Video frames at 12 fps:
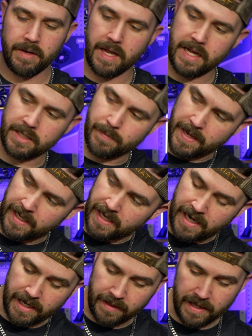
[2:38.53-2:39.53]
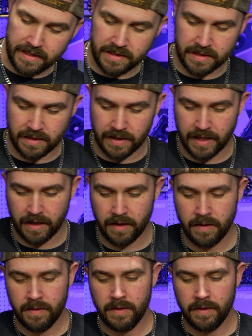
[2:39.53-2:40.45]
Yeah, it's magnetic. That's slick.